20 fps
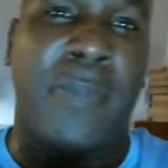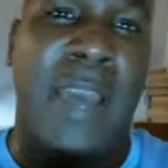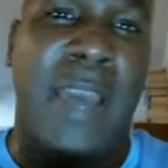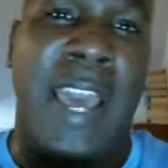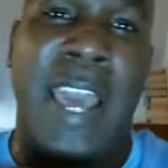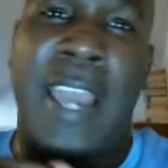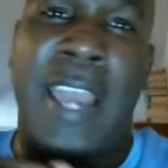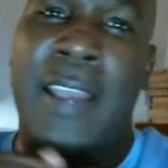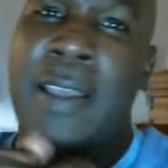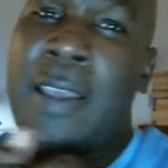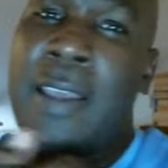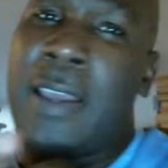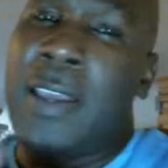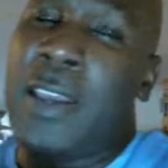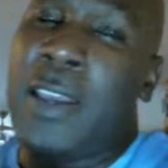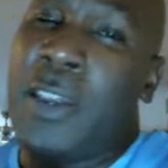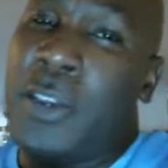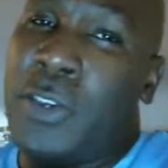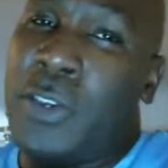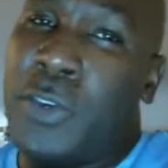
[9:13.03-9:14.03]
bag,
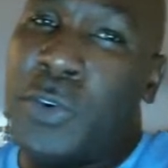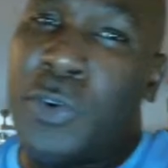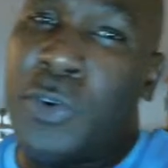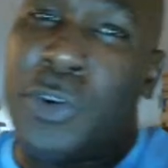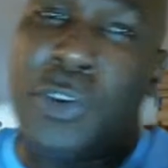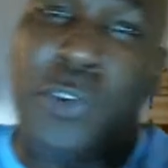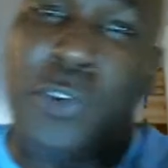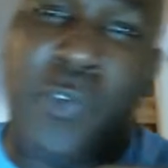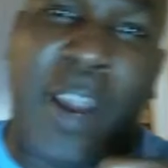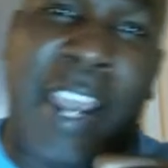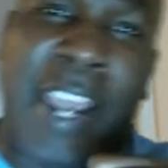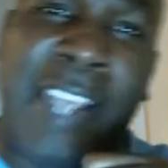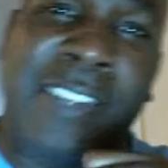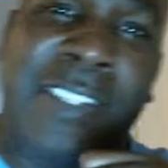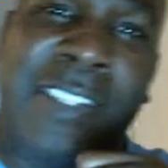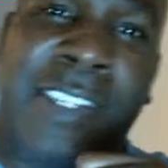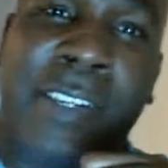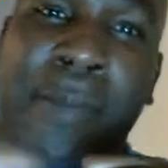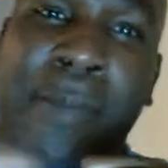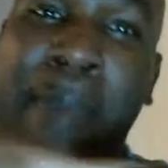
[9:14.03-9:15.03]
you're
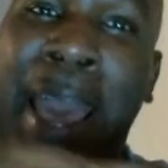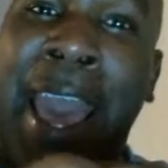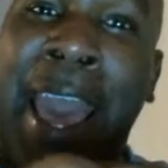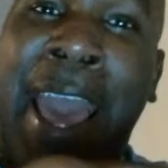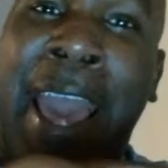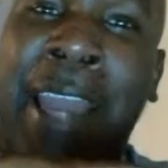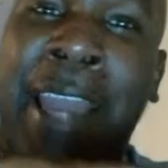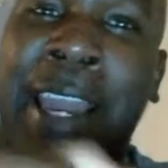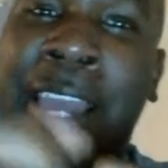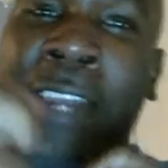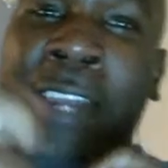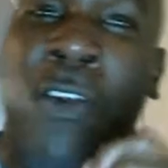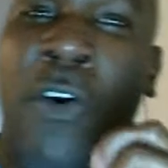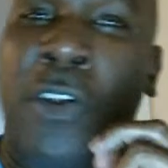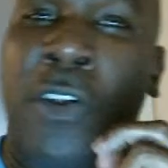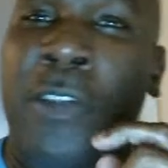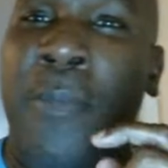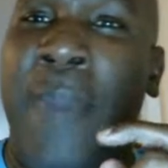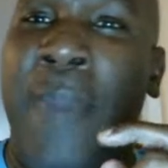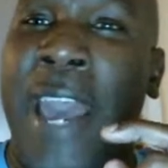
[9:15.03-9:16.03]
grazing the bag, and
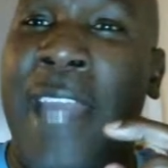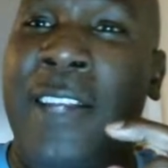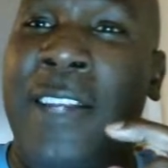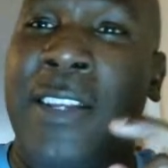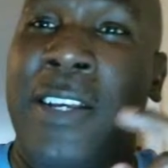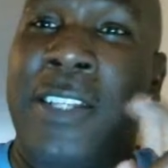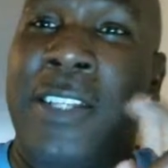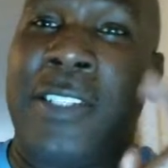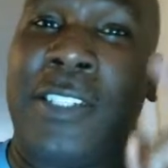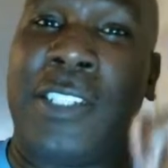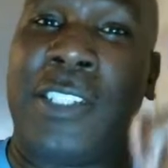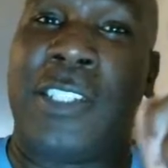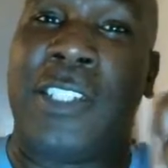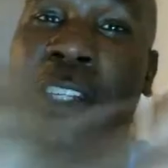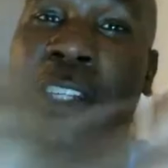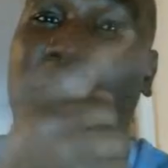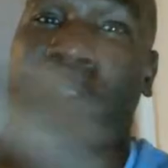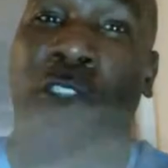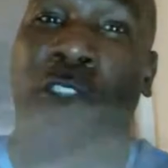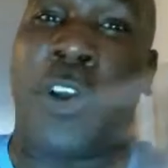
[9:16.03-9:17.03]
all the bag does is
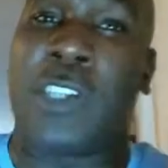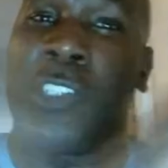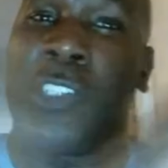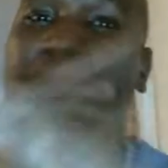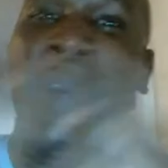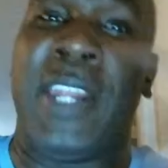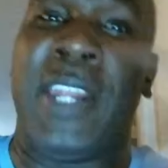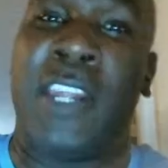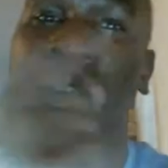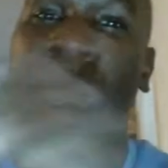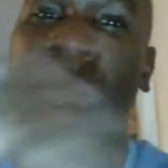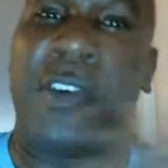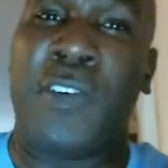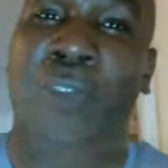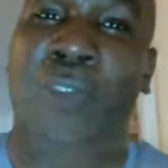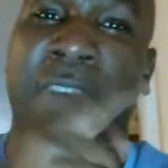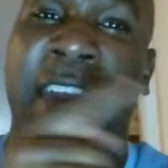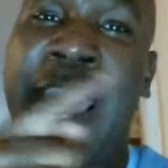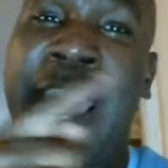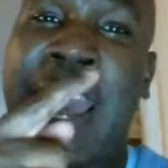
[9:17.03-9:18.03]
start spinning real
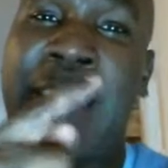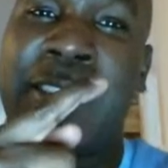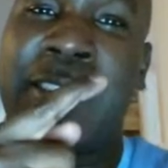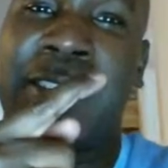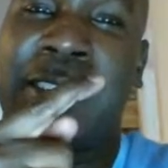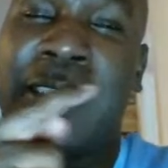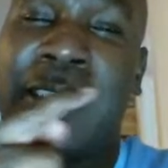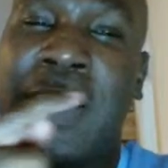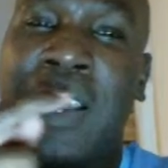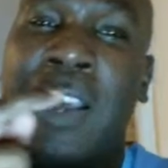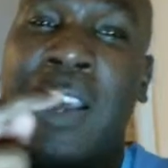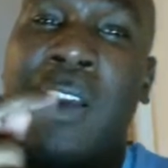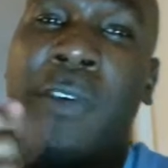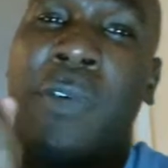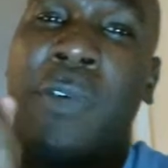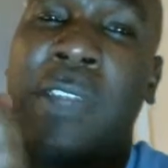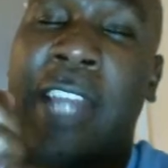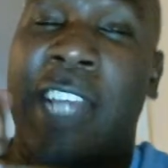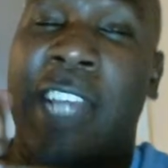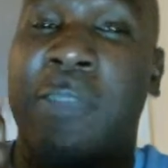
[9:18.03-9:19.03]
fast.
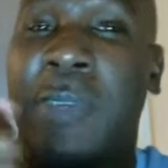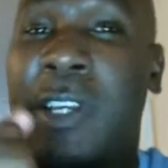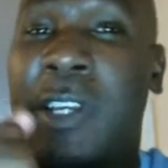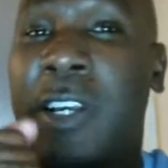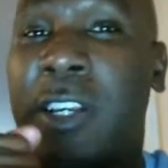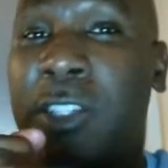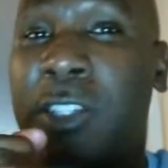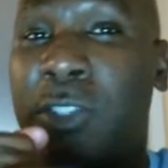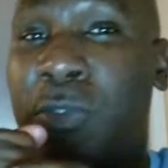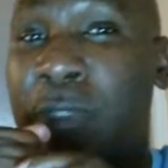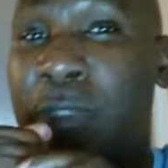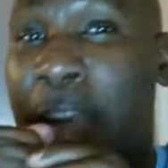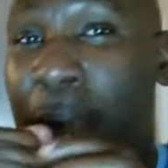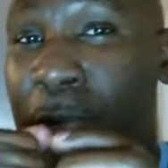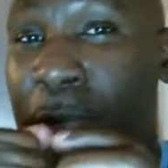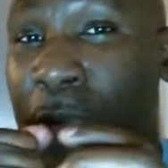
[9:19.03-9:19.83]
Well, that's because you're not